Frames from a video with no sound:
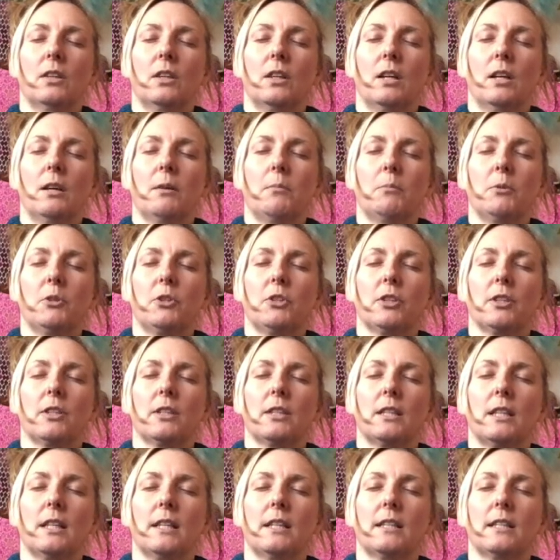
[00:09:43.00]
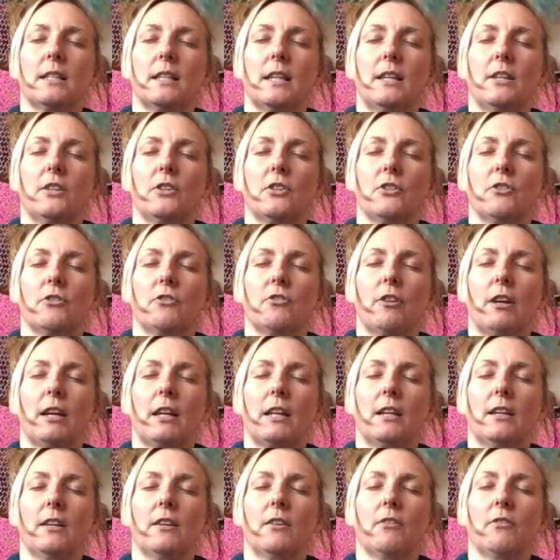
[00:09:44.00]
we're just sensation
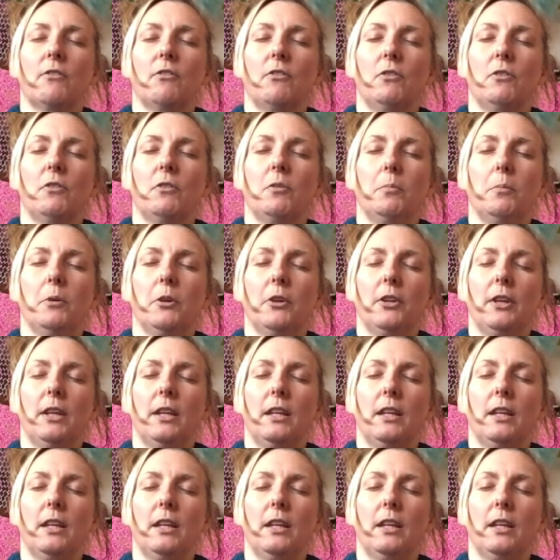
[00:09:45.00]
tracking through the body.